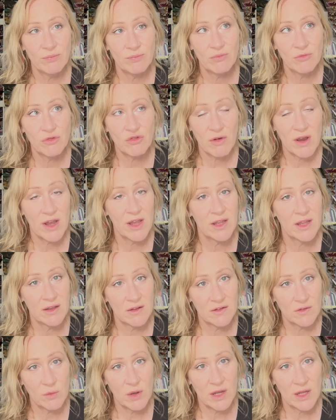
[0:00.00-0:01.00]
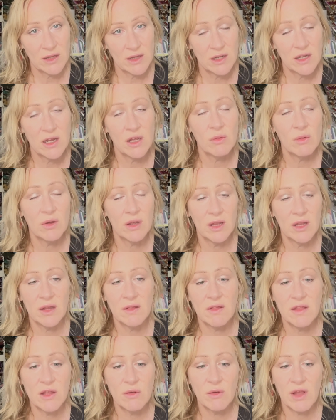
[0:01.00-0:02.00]
dryer as well. I know in
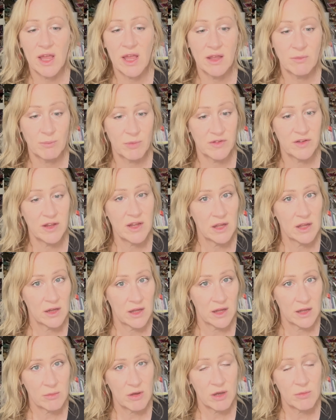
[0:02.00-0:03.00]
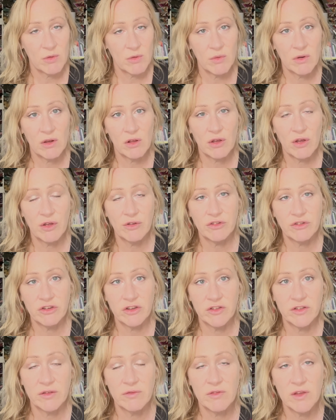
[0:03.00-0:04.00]
the UK, particularly at the moment, we're all
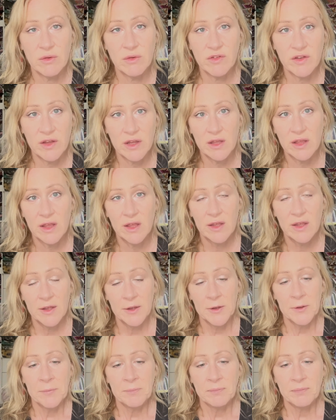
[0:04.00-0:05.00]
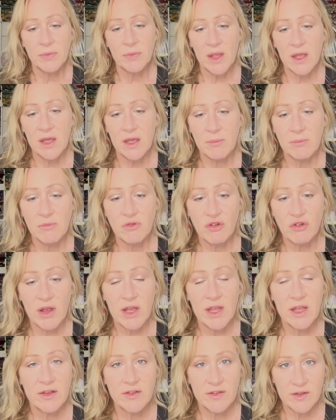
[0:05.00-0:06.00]
conscious of using
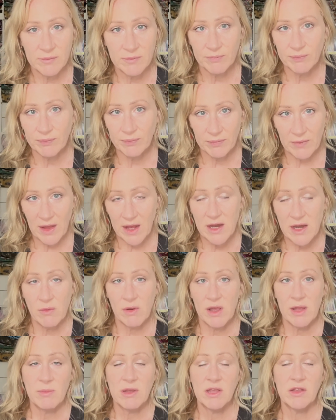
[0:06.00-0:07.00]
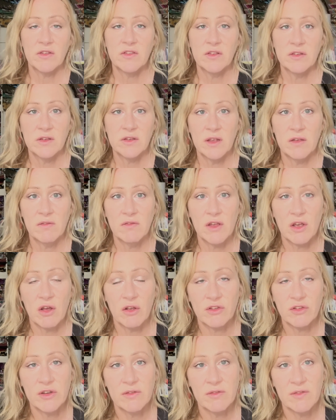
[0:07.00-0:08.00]
dryers anyway because of the
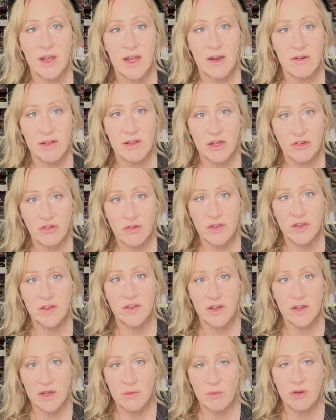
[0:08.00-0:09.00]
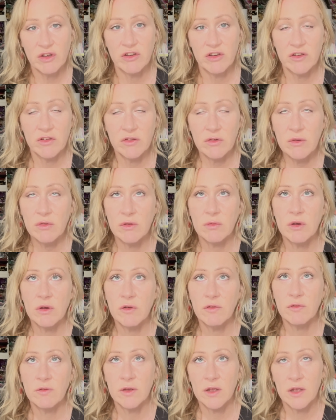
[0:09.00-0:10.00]
cost of our electricity, which is through the
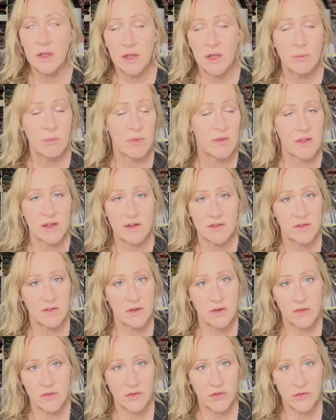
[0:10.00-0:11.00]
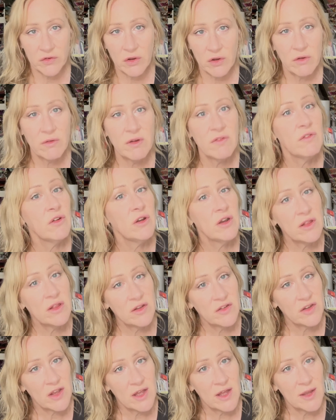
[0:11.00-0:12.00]
roof, but that's another story for another
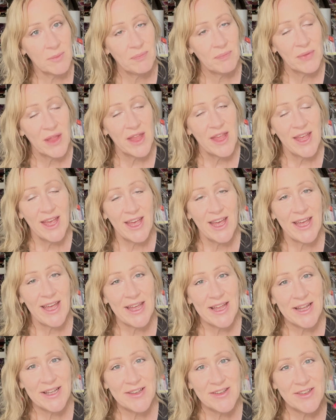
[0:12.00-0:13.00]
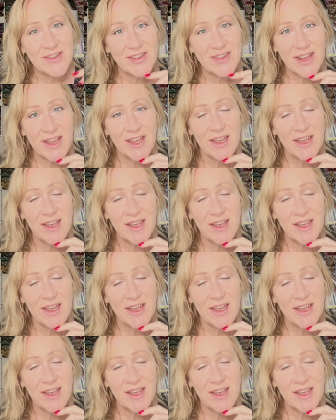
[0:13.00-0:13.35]
time. And